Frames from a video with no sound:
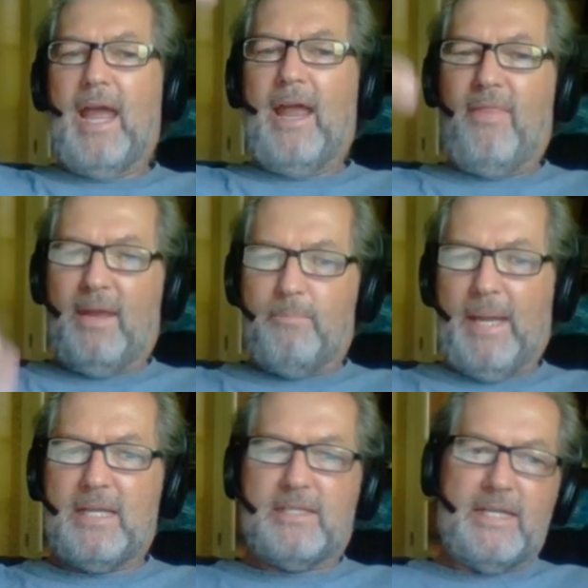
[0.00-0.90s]
and then
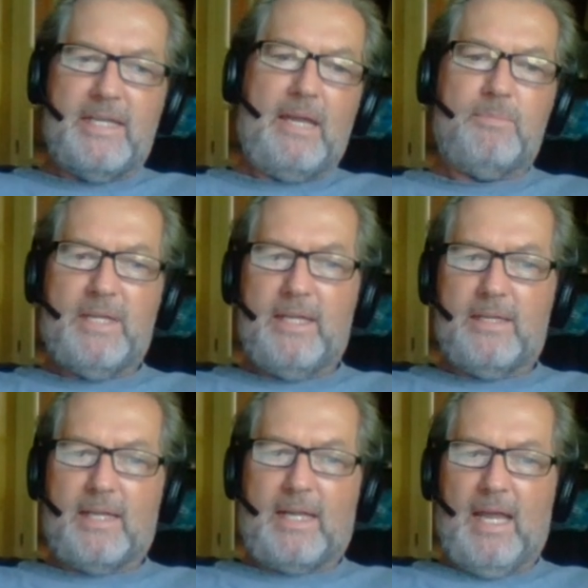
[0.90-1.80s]
pasted names
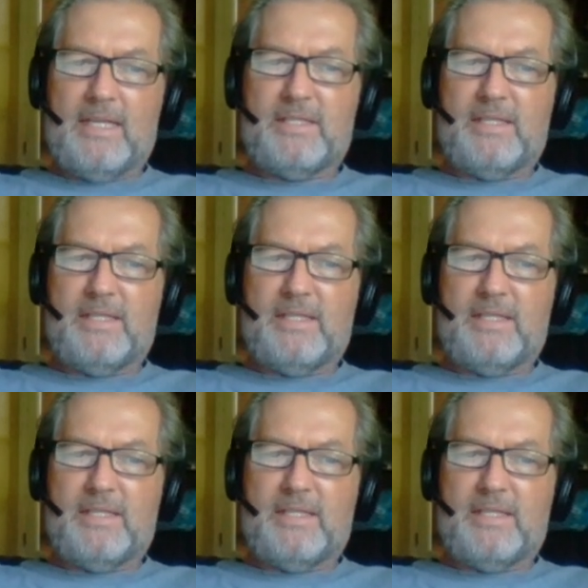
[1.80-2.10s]
into the class,